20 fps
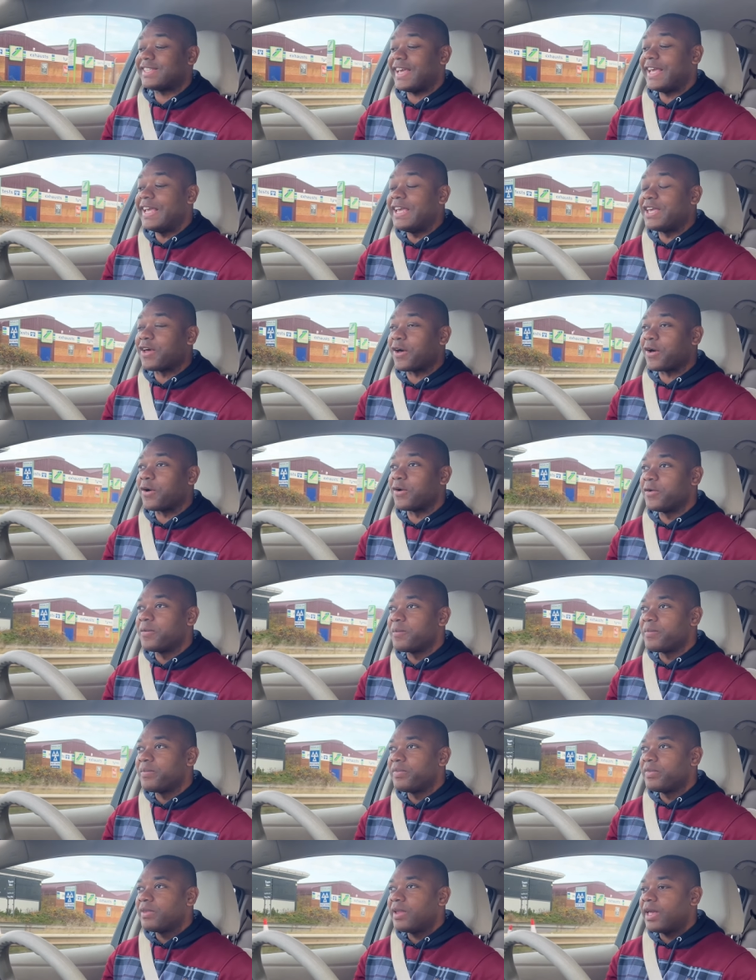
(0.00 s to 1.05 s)
to Eco
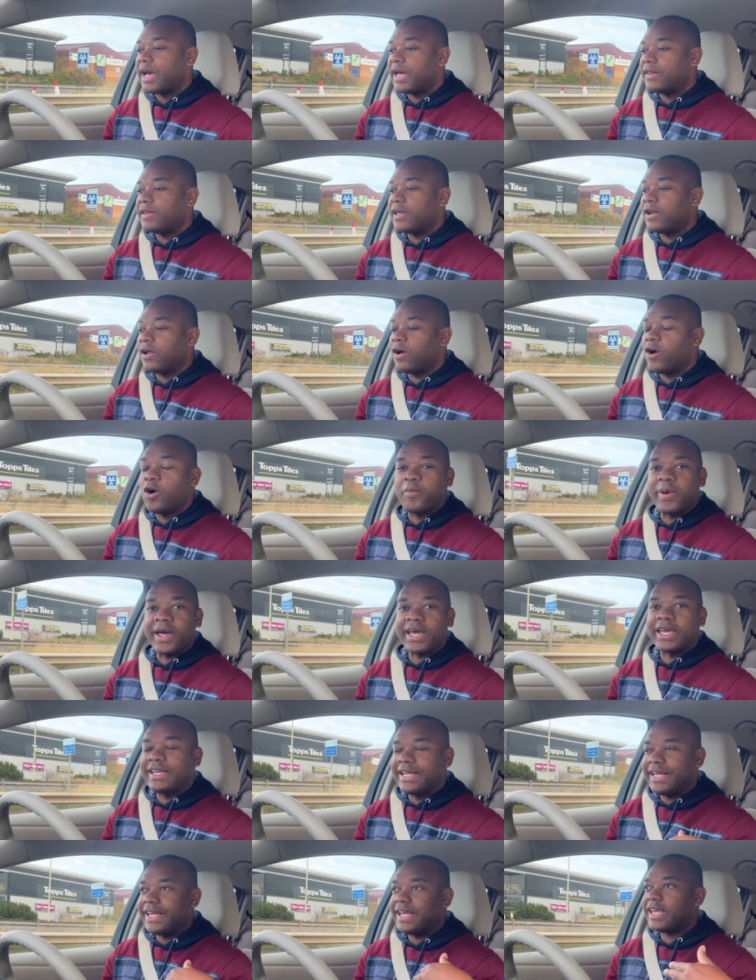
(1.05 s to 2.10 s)
and then hope I
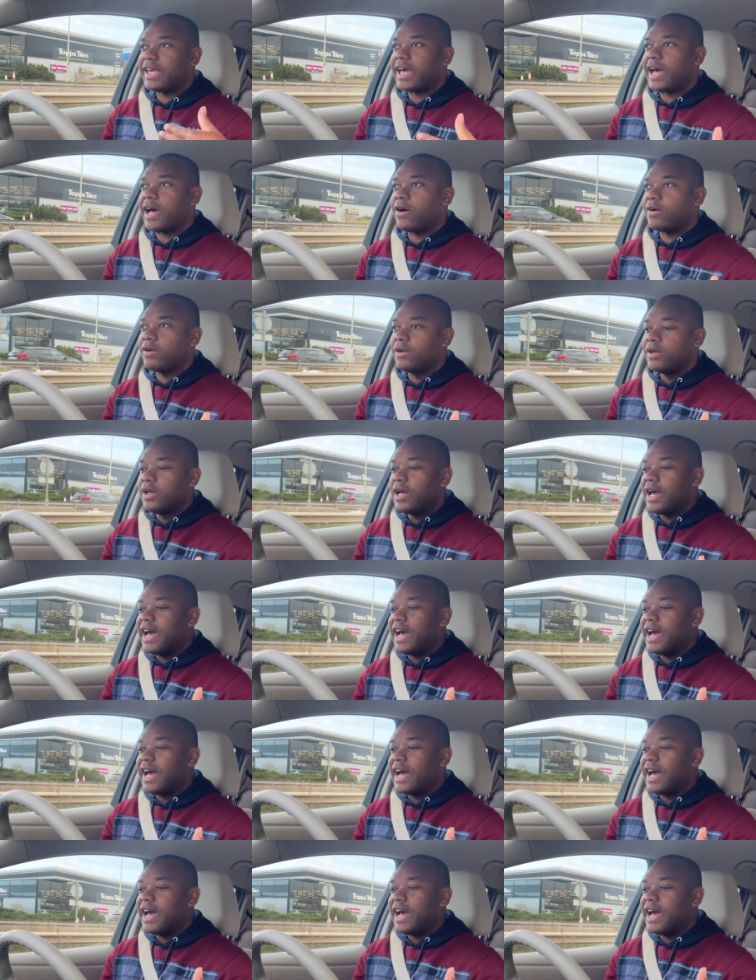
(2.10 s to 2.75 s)
can eke out